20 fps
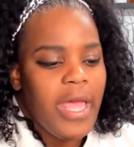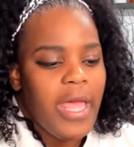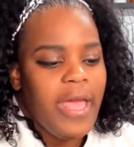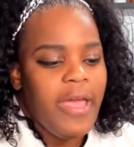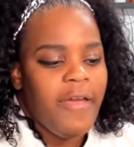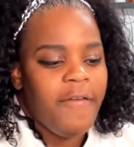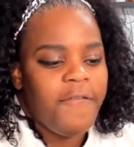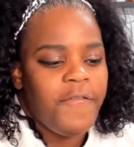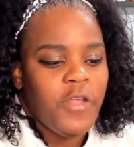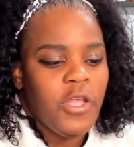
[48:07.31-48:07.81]

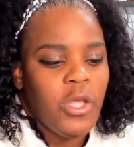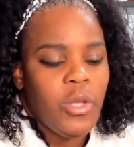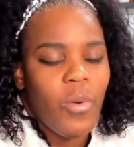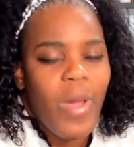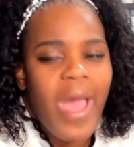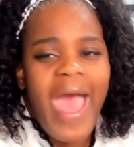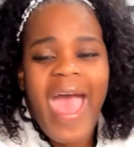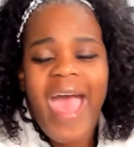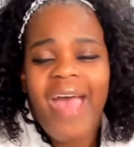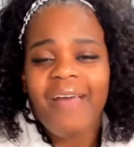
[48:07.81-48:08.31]
if you
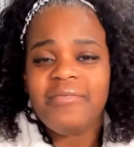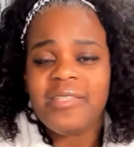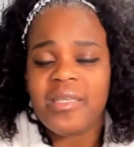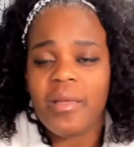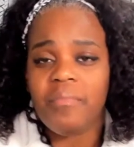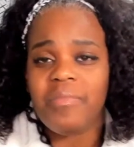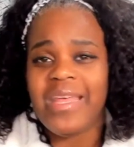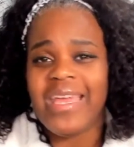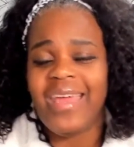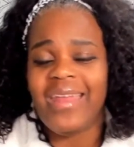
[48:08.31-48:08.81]
have
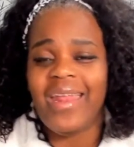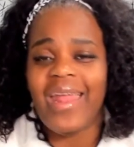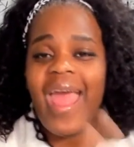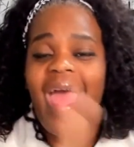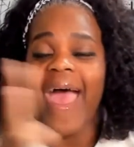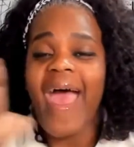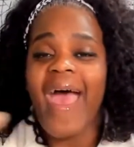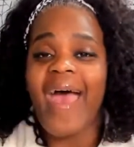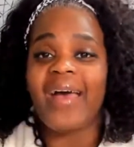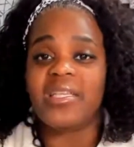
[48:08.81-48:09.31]
something and it
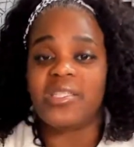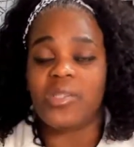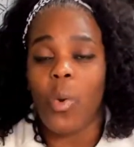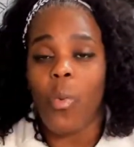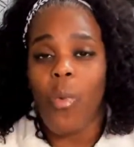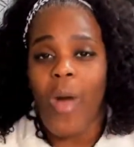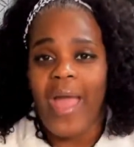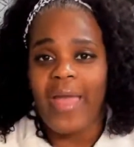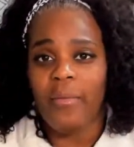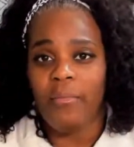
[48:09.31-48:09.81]
has a
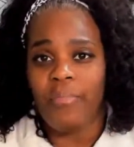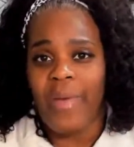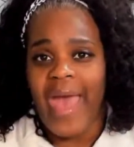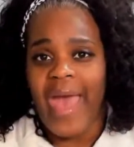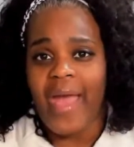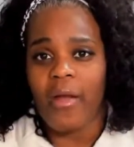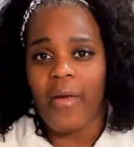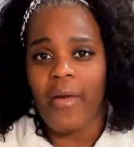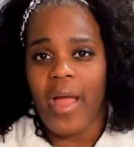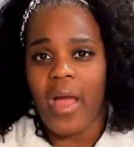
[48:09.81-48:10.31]
white
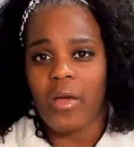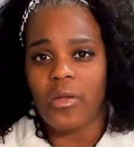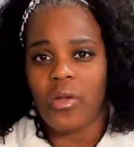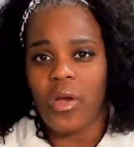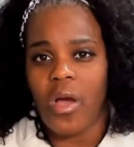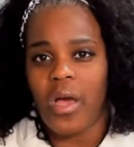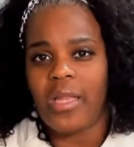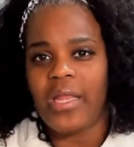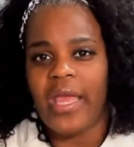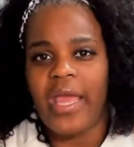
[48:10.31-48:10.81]
background
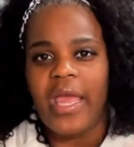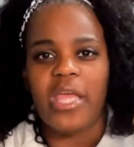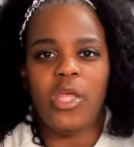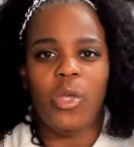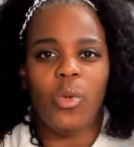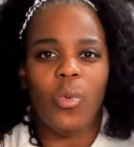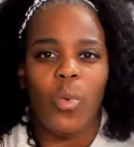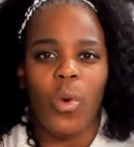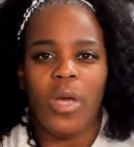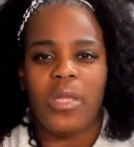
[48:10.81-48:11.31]
on it and
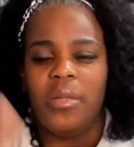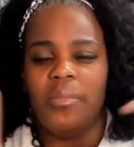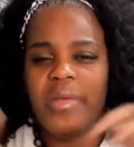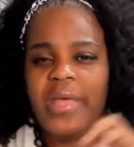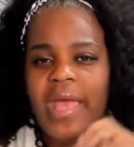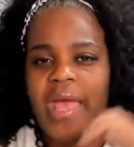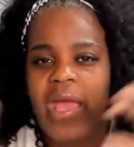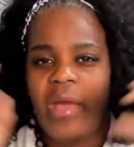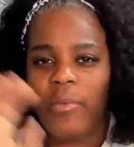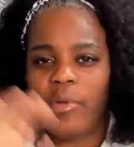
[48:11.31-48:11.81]
you want to
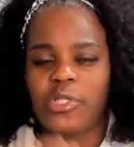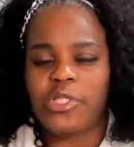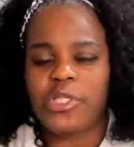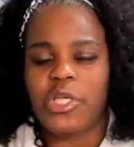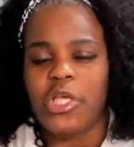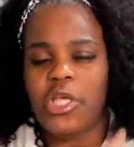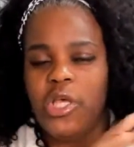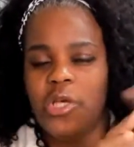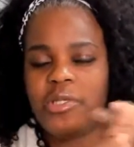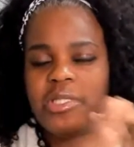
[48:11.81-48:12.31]
be able
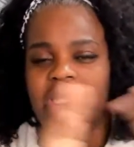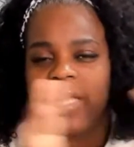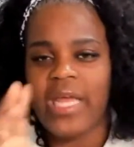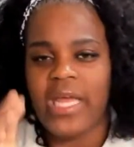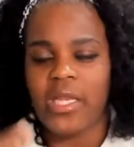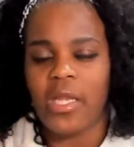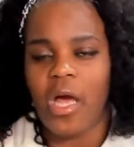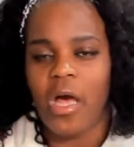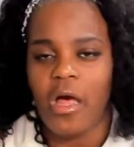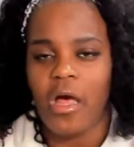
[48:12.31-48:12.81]
to use it
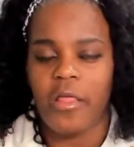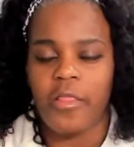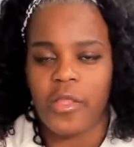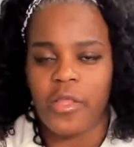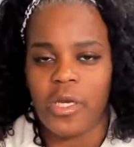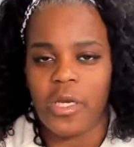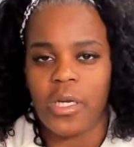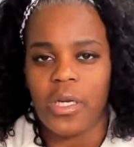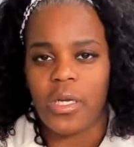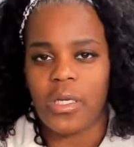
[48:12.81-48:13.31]
in
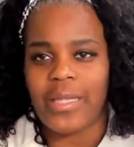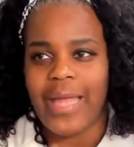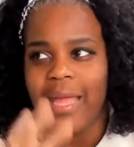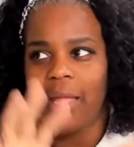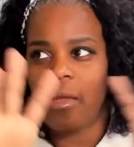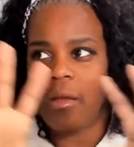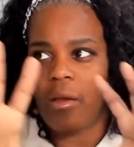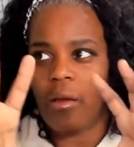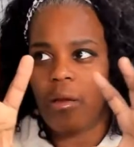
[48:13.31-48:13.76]
other like